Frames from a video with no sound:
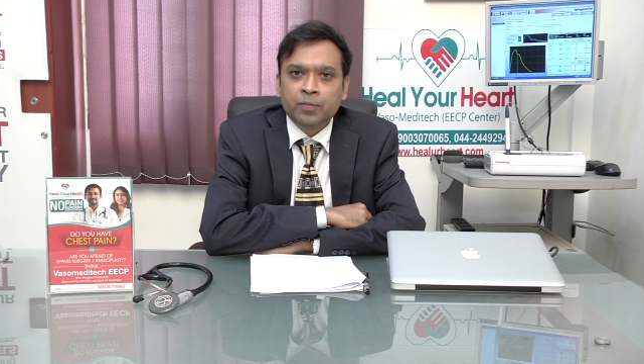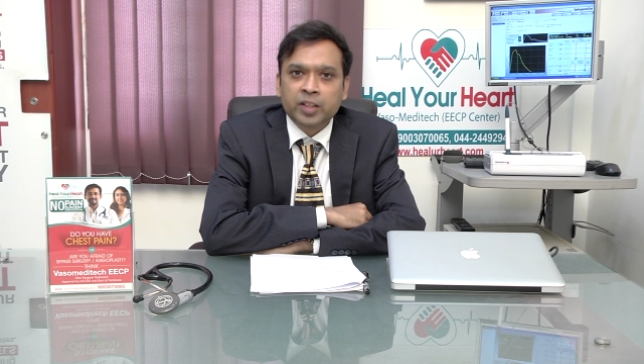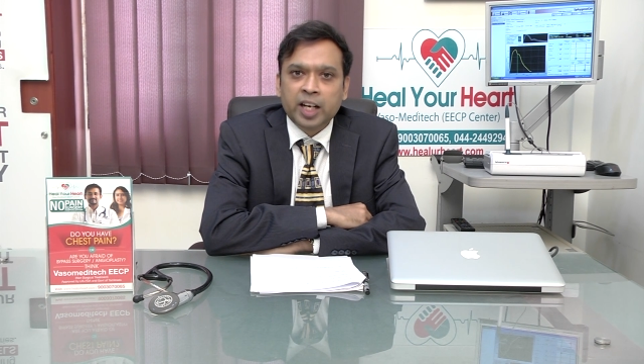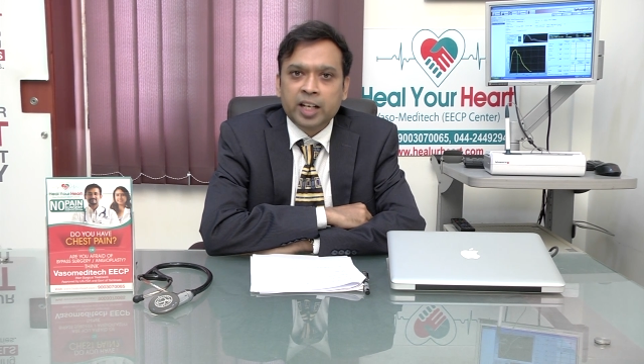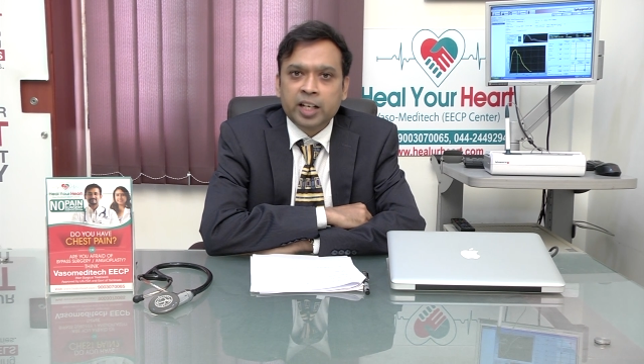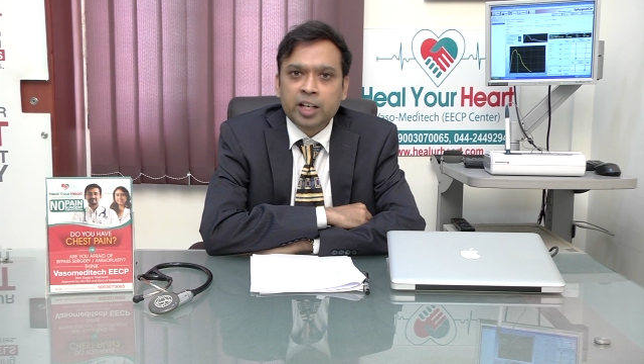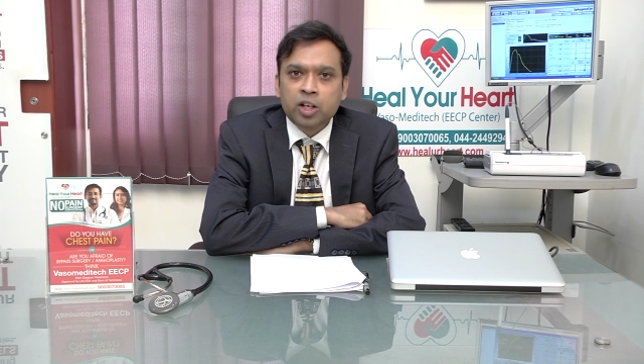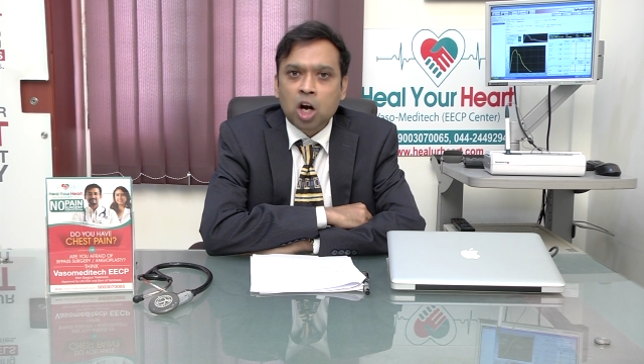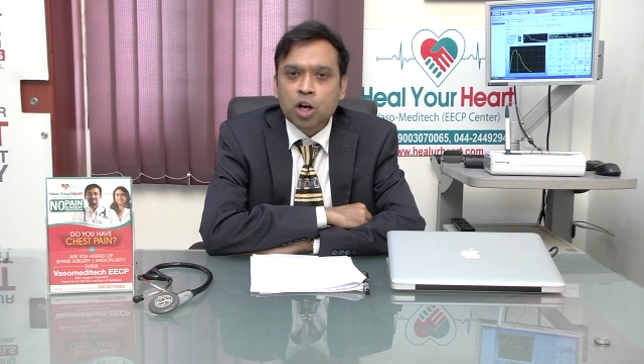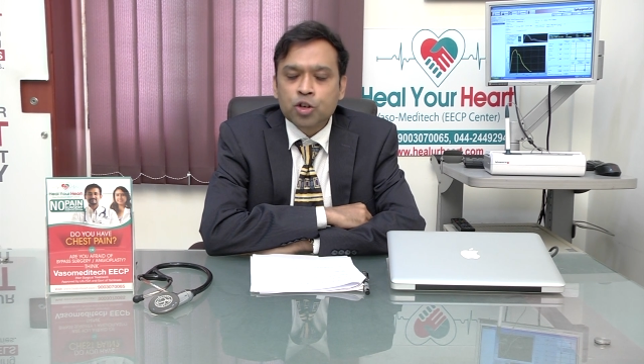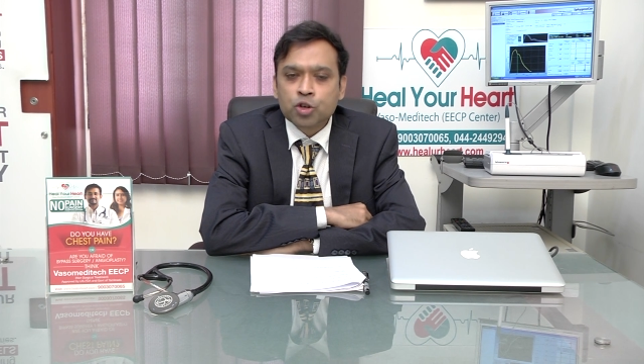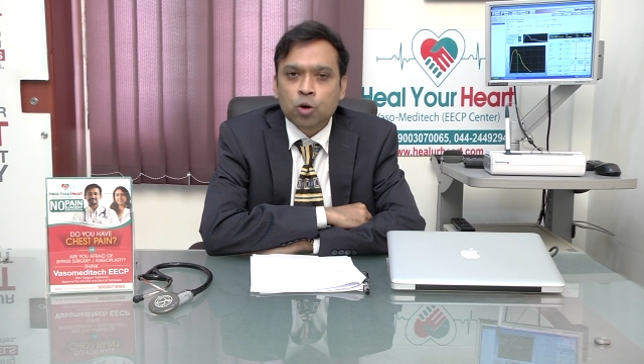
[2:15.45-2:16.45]
they did
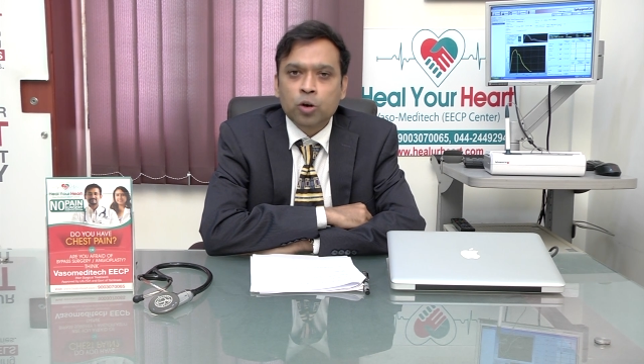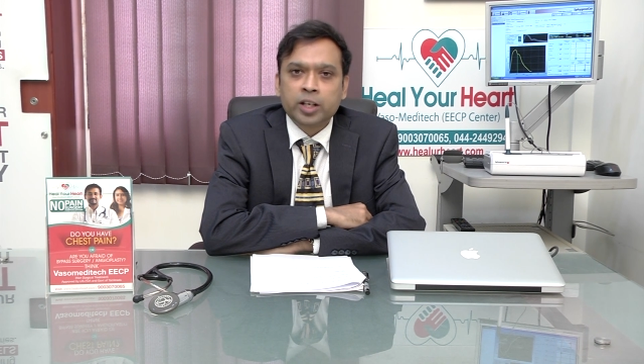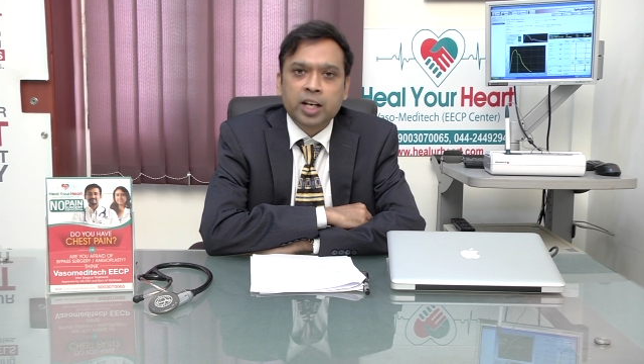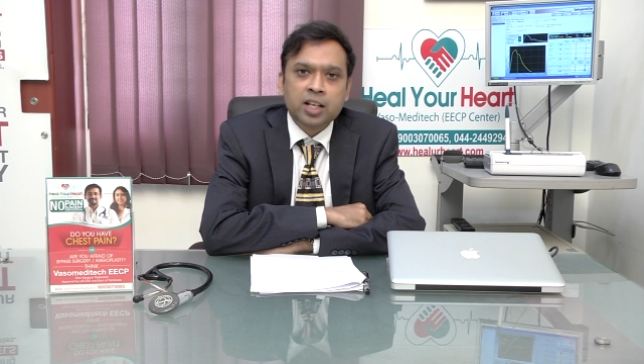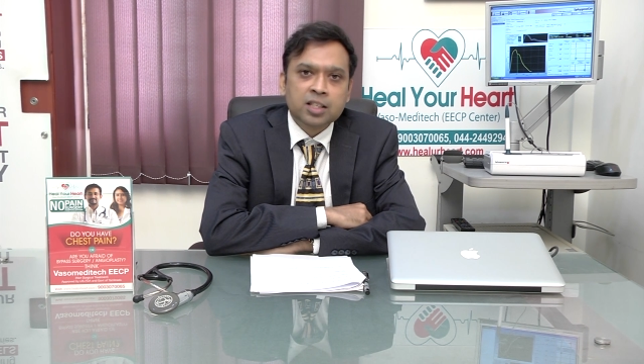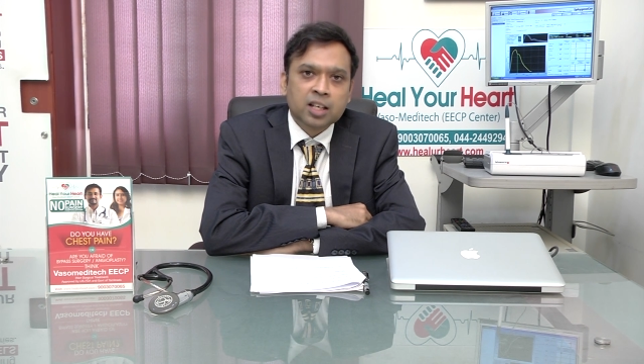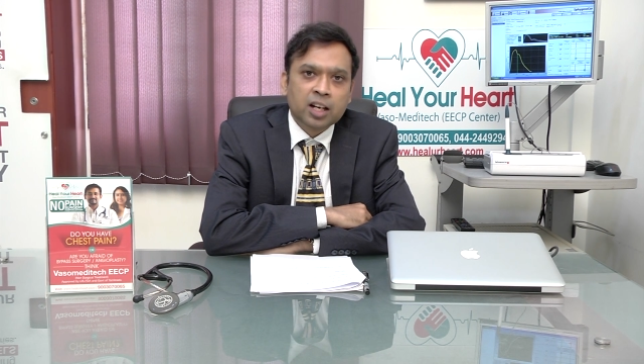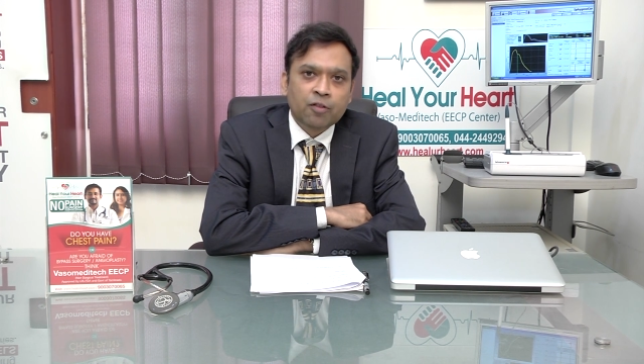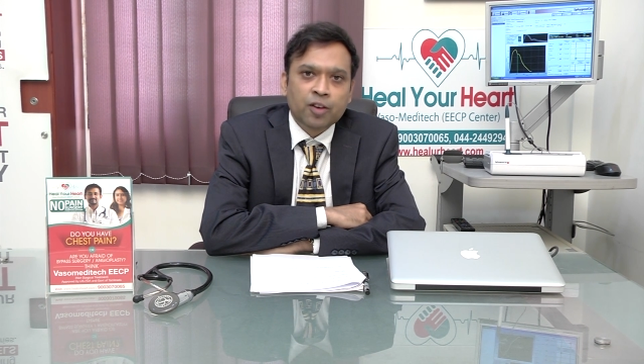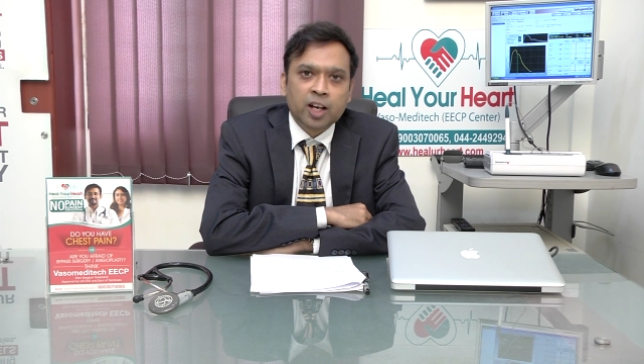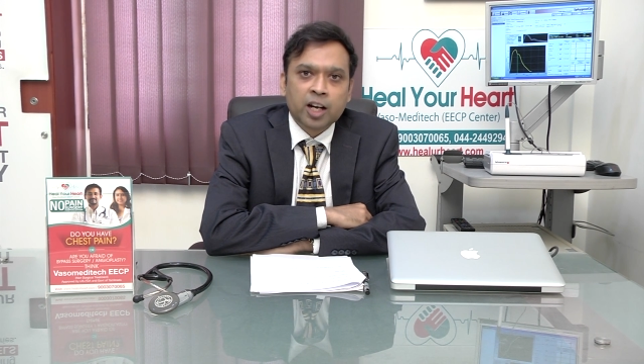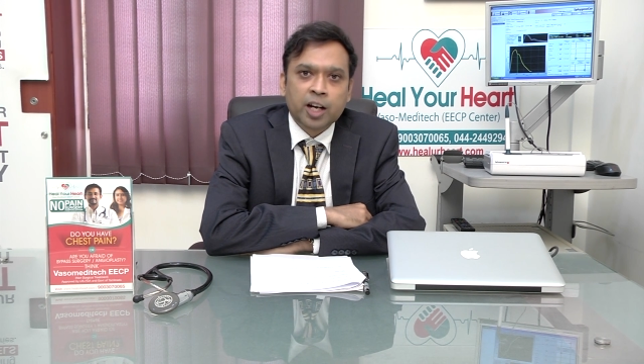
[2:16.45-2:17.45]
not show any
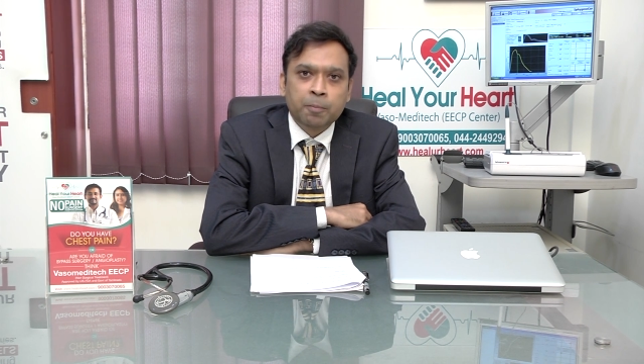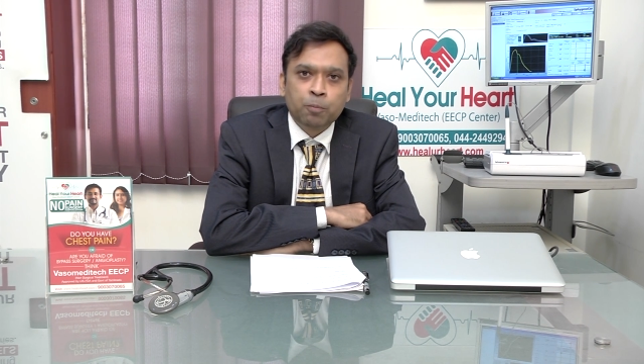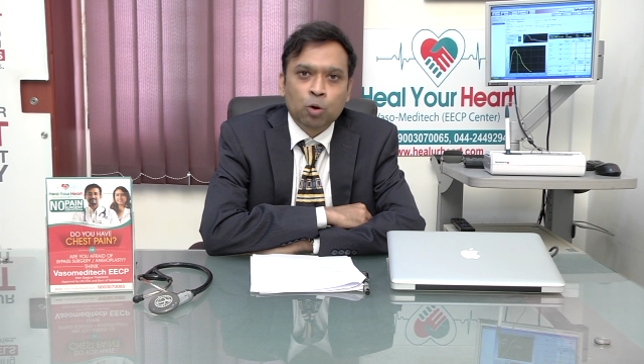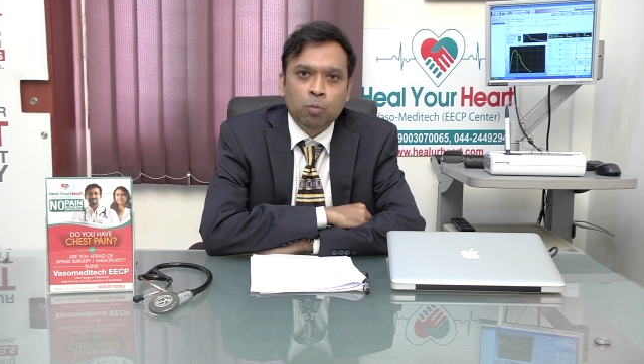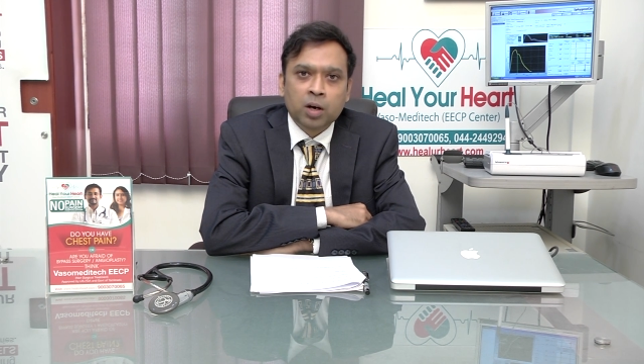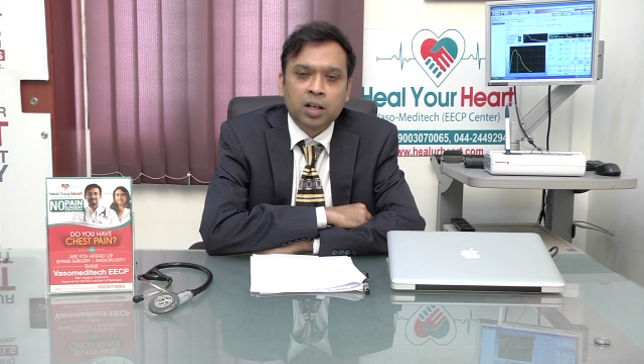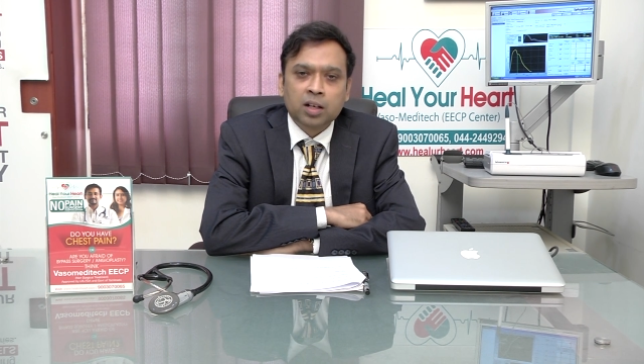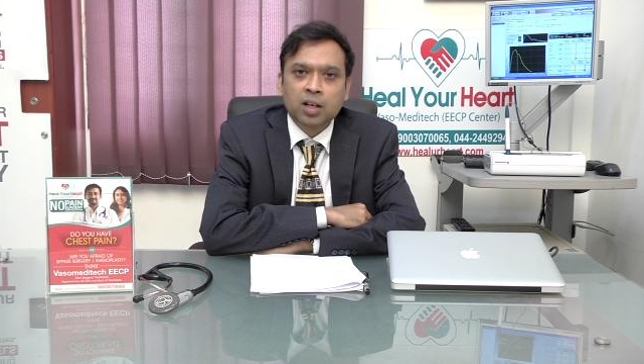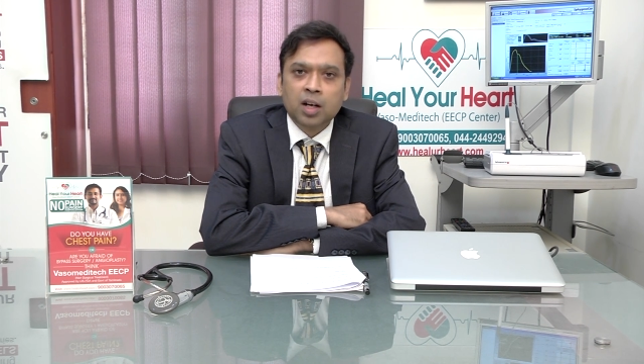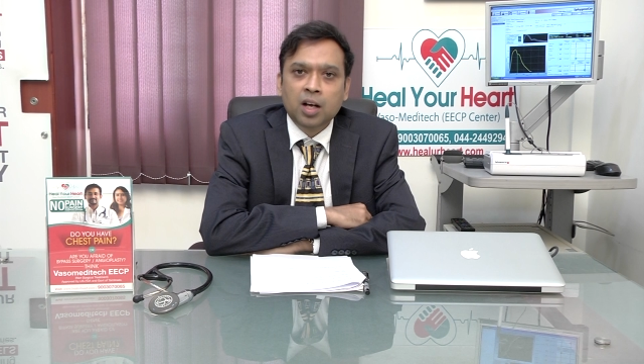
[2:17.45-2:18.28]
significant improvement